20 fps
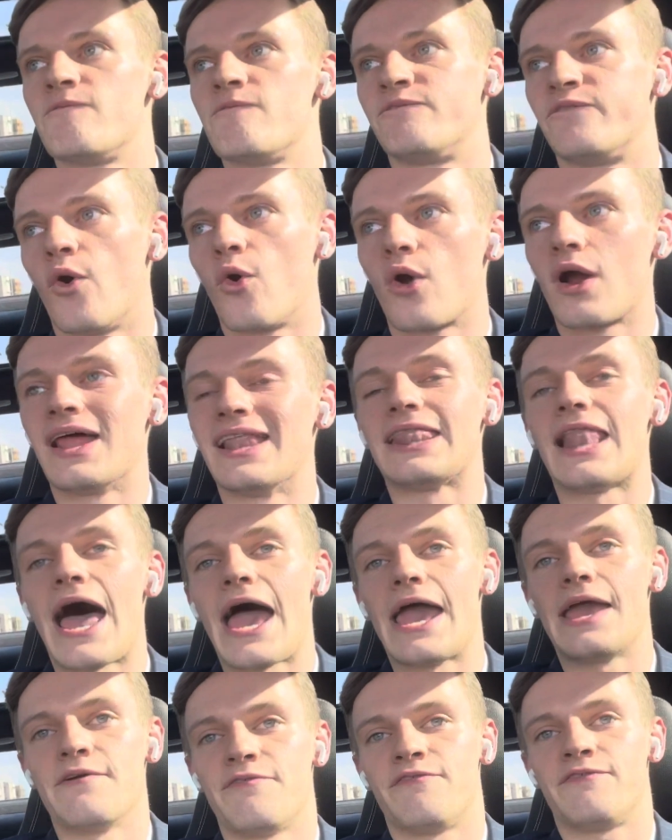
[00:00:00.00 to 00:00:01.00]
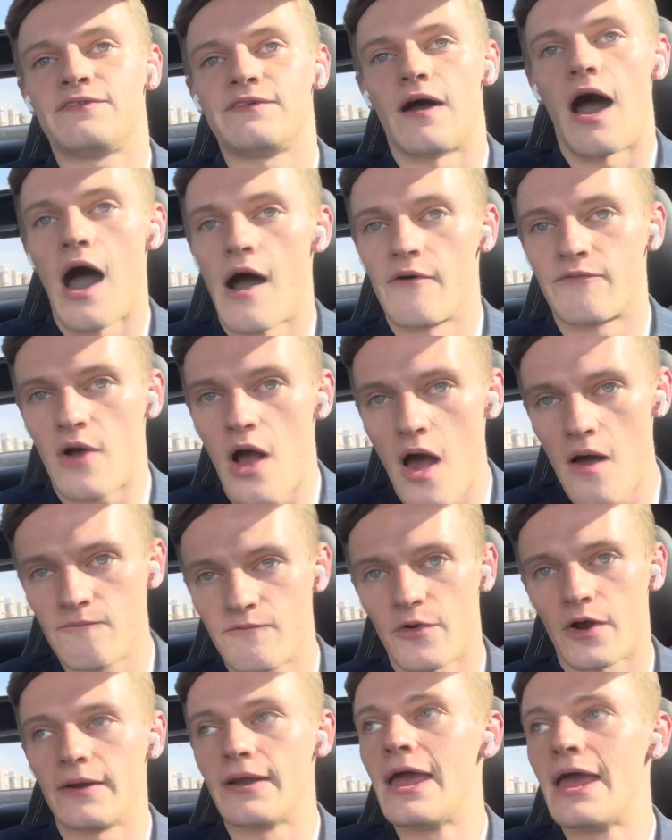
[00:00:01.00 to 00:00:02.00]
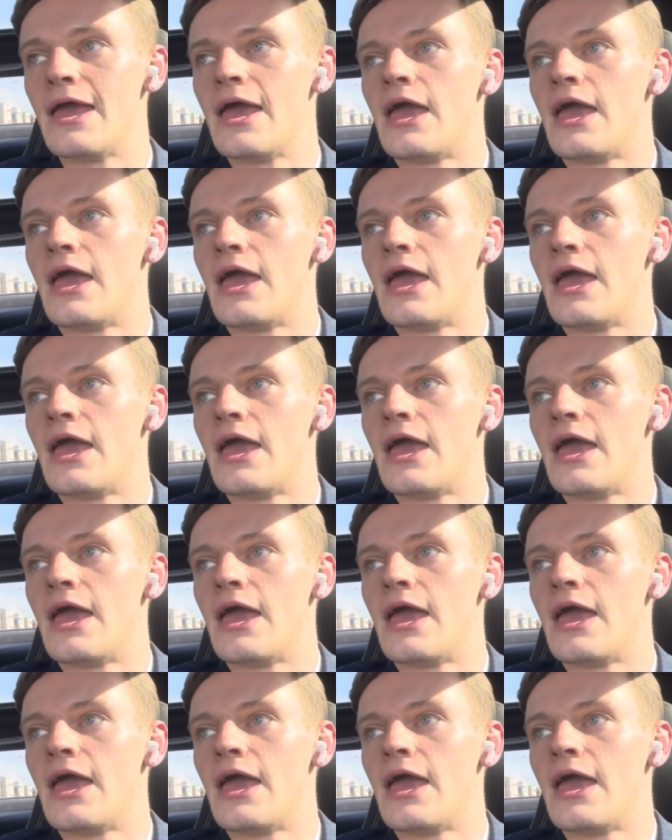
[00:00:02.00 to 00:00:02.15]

for a life of comfort,